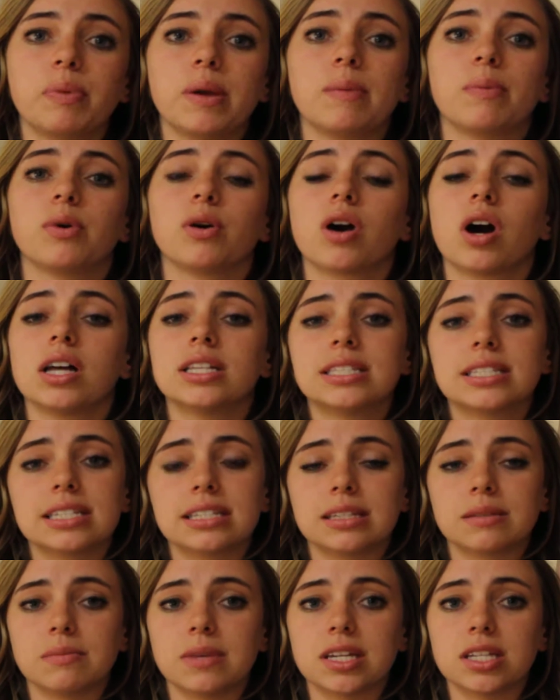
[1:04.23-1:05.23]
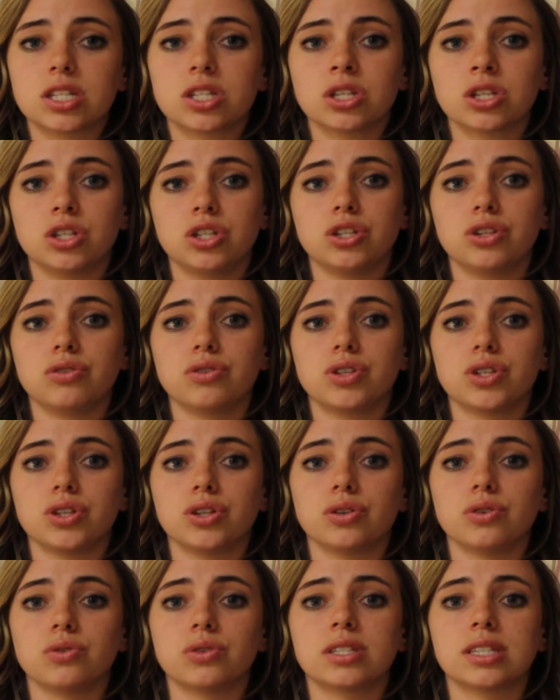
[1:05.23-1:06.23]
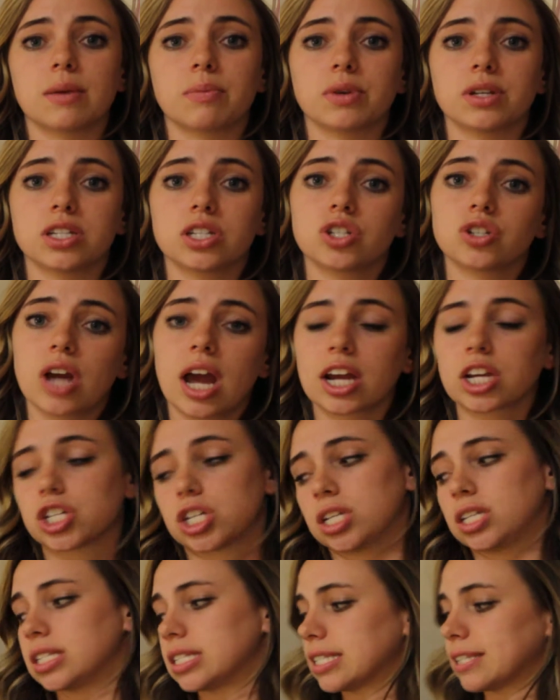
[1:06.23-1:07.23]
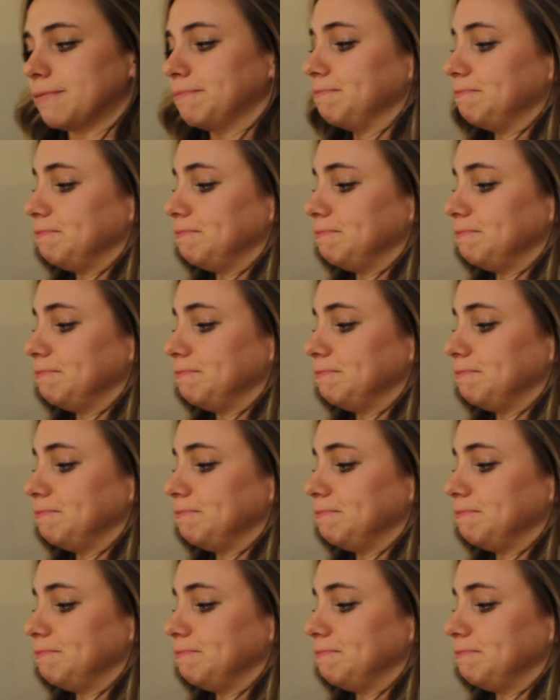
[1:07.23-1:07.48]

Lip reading: people constantly miss due to separate distractions.